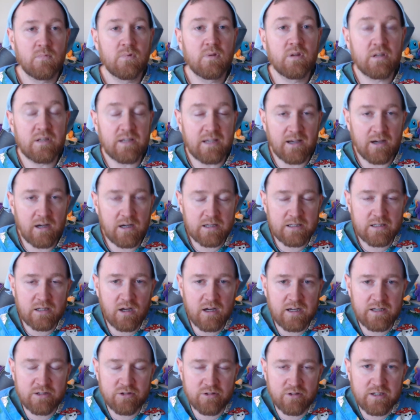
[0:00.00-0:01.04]
Yeah,
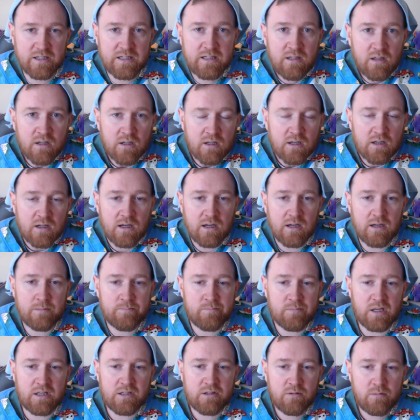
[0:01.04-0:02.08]
I agree.
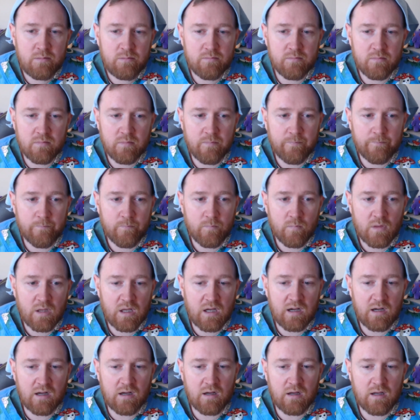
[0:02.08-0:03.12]
Are you
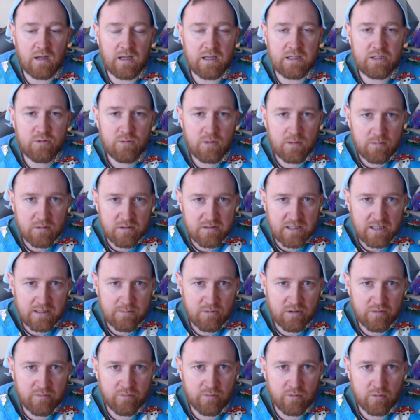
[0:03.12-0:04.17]
able to take
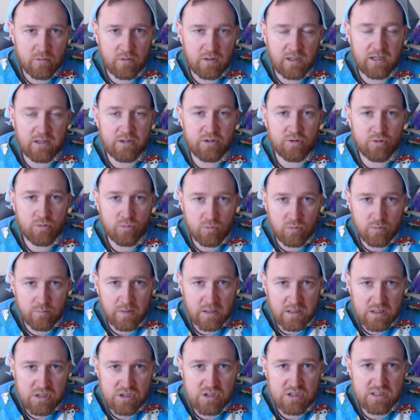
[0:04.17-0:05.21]
me through how you would
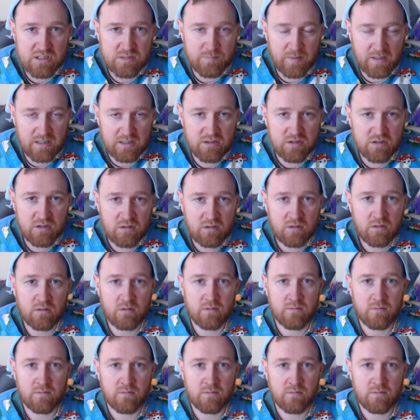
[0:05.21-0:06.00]
manage this patient?